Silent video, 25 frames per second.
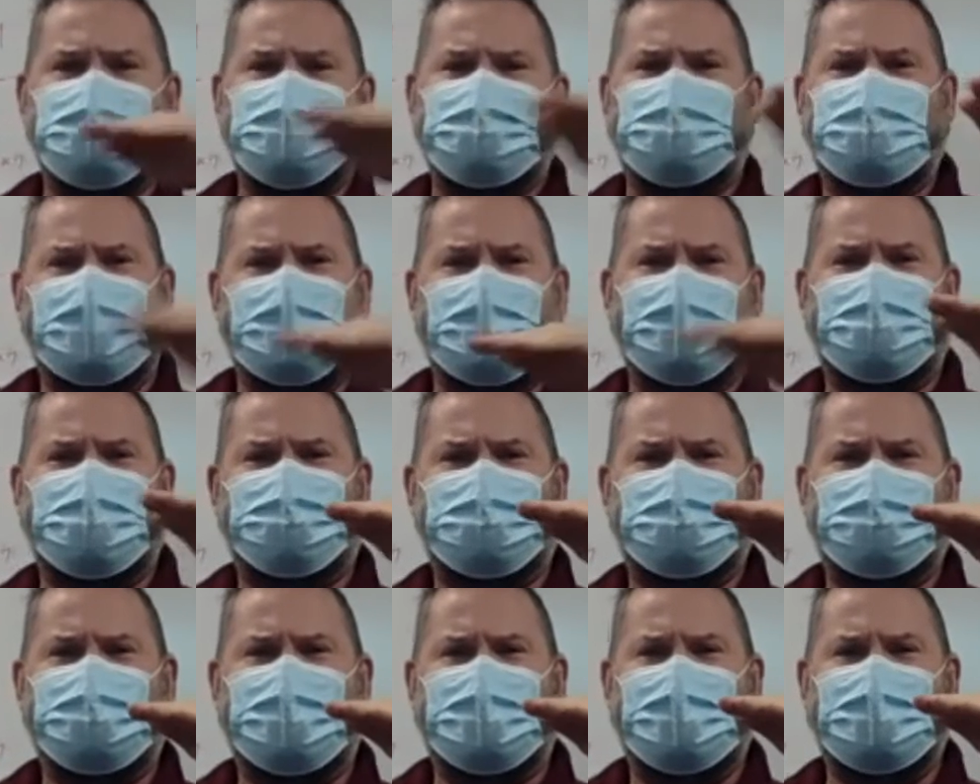of the
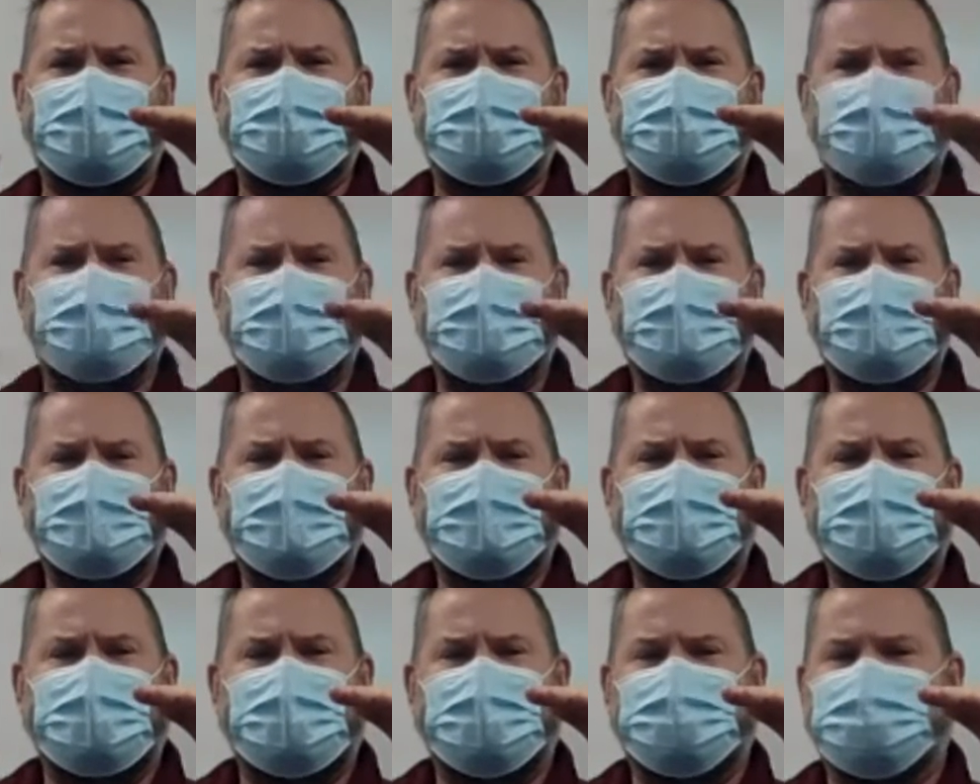alphabet,
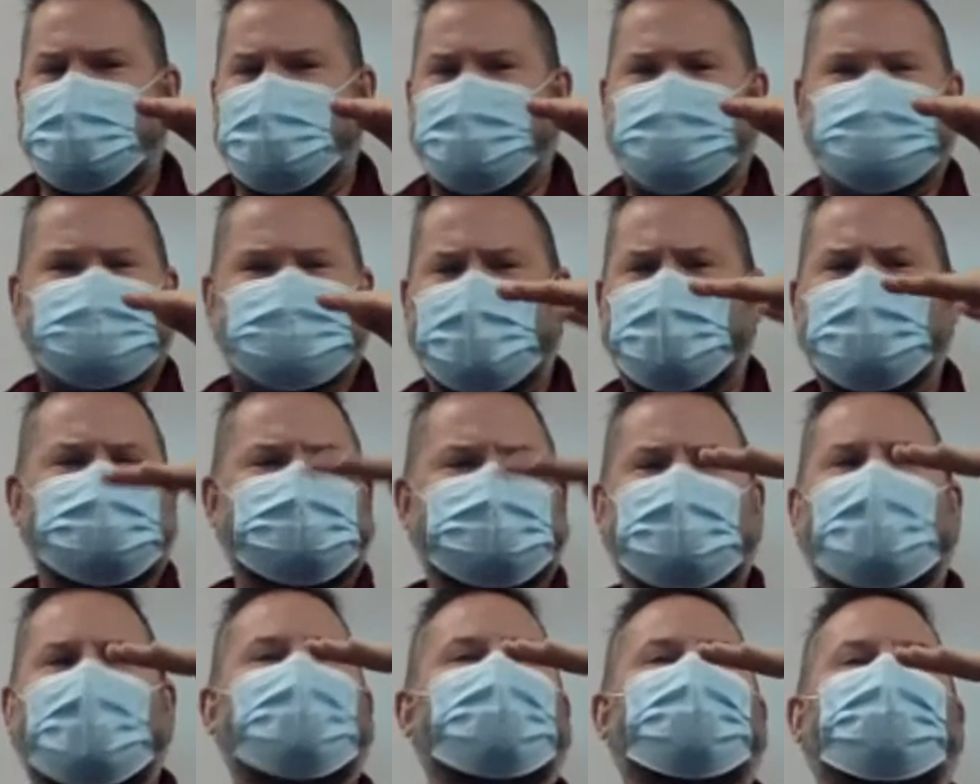like say you're
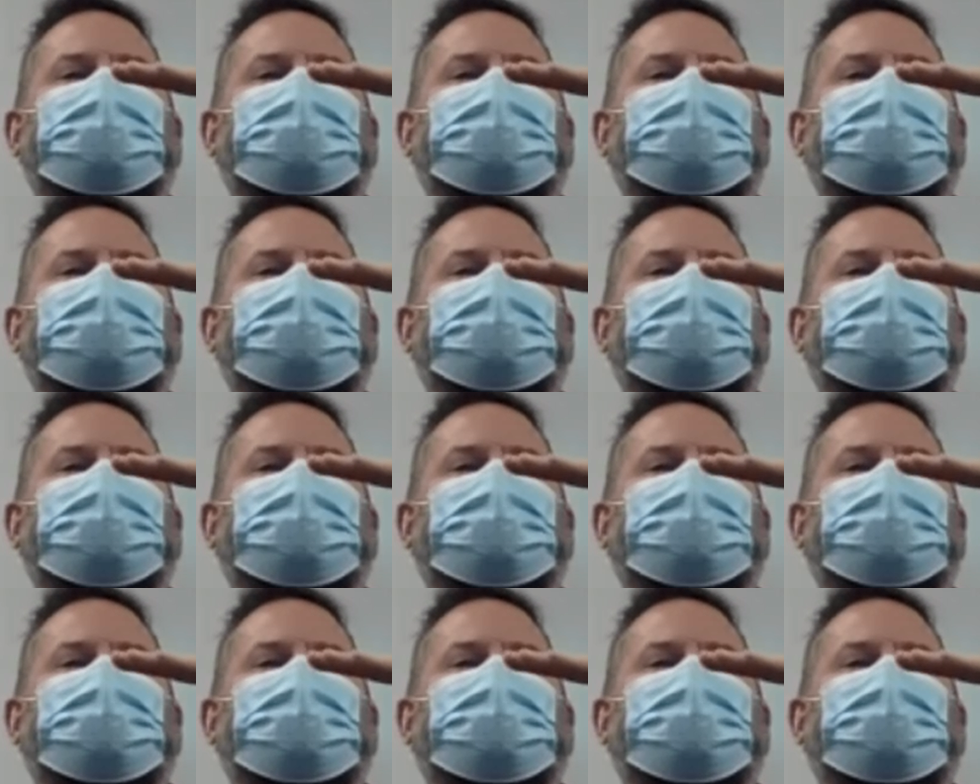second